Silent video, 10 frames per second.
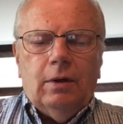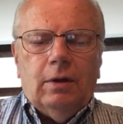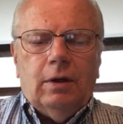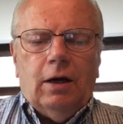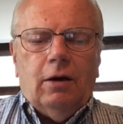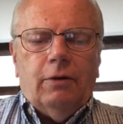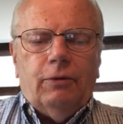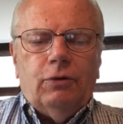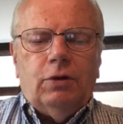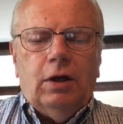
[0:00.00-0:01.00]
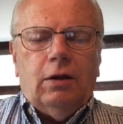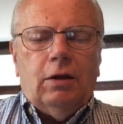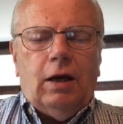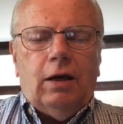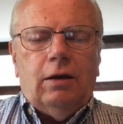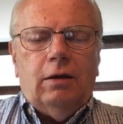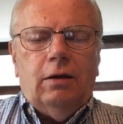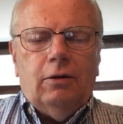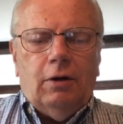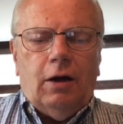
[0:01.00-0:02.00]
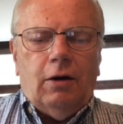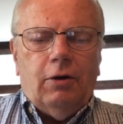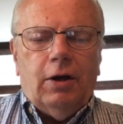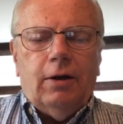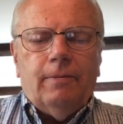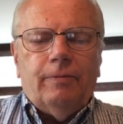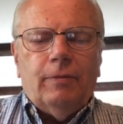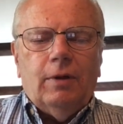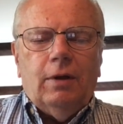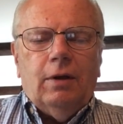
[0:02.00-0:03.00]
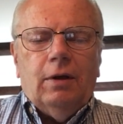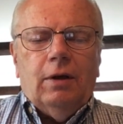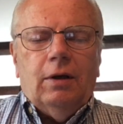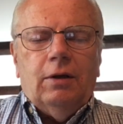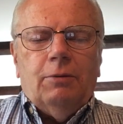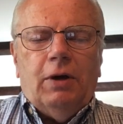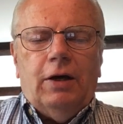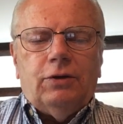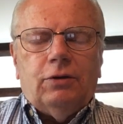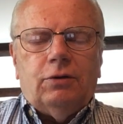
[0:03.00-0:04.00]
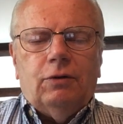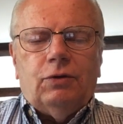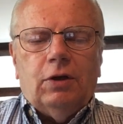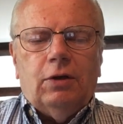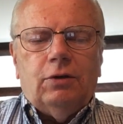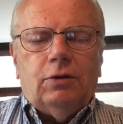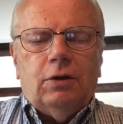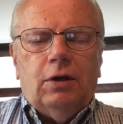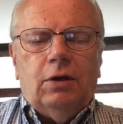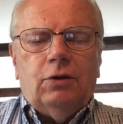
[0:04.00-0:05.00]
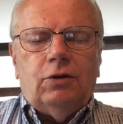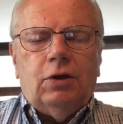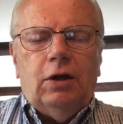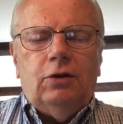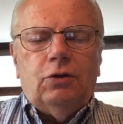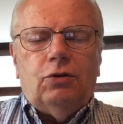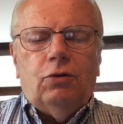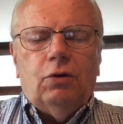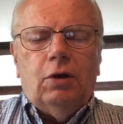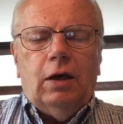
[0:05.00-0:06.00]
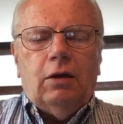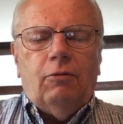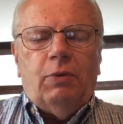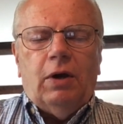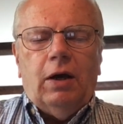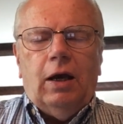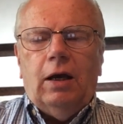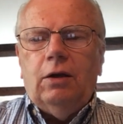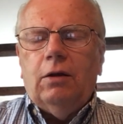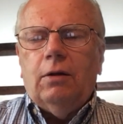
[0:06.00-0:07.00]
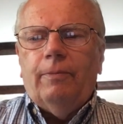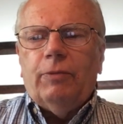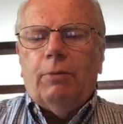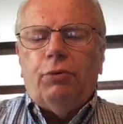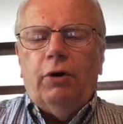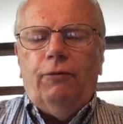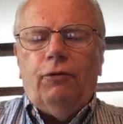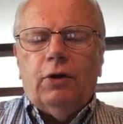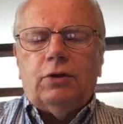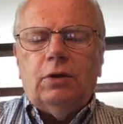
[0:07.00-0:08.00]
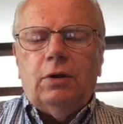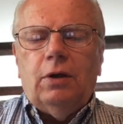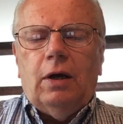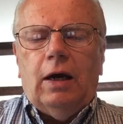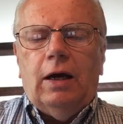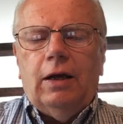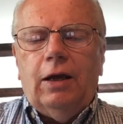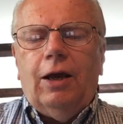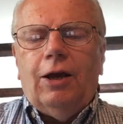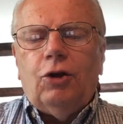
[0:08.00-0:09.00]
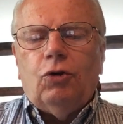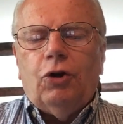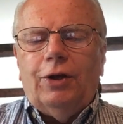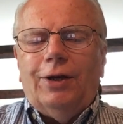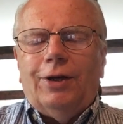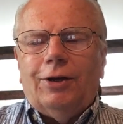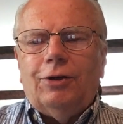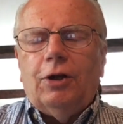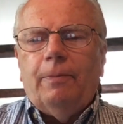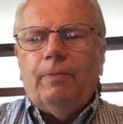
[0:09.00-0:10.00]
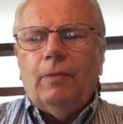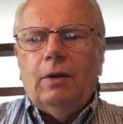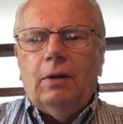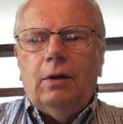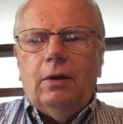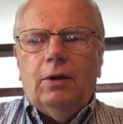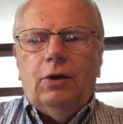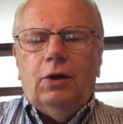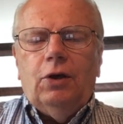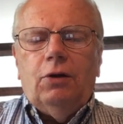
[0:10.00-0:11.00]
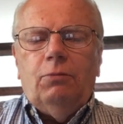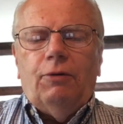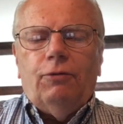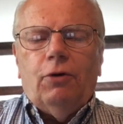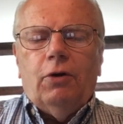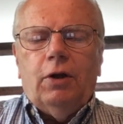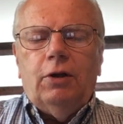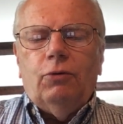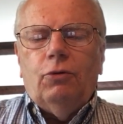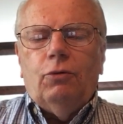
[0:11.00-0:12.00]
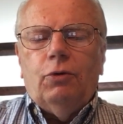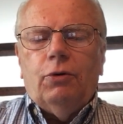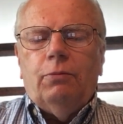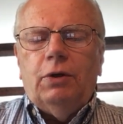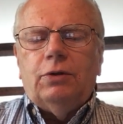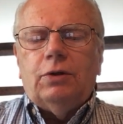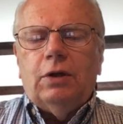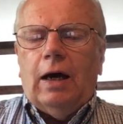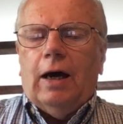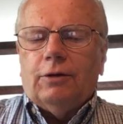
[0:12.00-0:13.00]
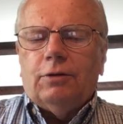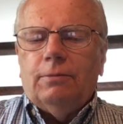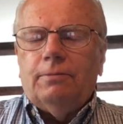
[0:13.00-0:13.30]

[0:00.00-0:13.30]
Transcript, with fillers: Now, if you take that errare in the positive sense and then change it to the negative by adding the prefix in or in, in before any root word means not.